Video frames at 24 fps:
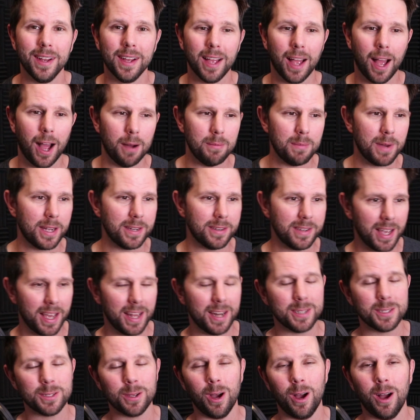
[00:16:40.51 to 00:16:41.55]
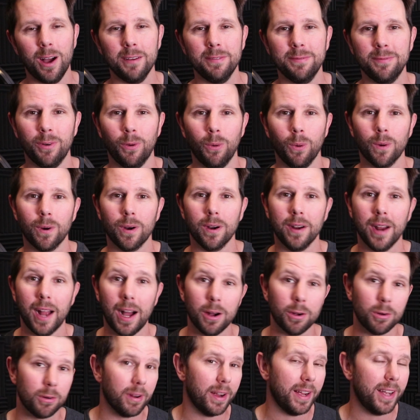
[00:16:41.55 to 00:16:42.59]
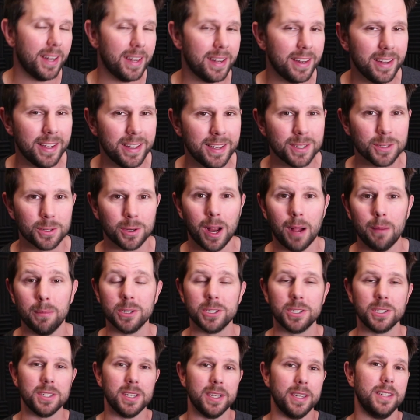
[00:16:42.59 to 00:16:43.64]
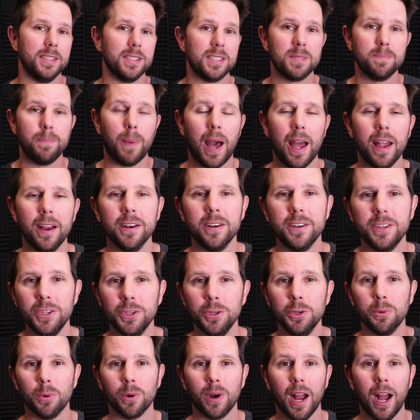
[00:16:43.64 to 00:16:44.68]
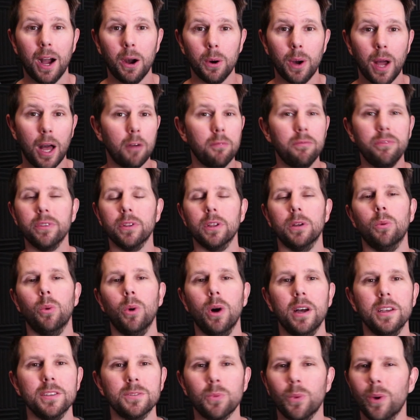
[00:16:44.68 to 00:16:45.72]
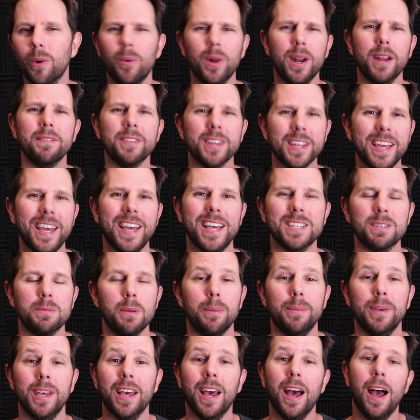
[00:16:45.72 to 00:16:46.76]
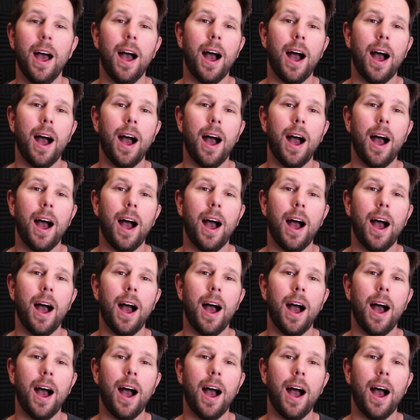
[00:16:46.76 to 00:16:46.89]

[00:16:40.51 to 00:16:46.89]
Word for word: how my data's off or how great it is or how much it inspired you or how helpful it was, whatever the case may be.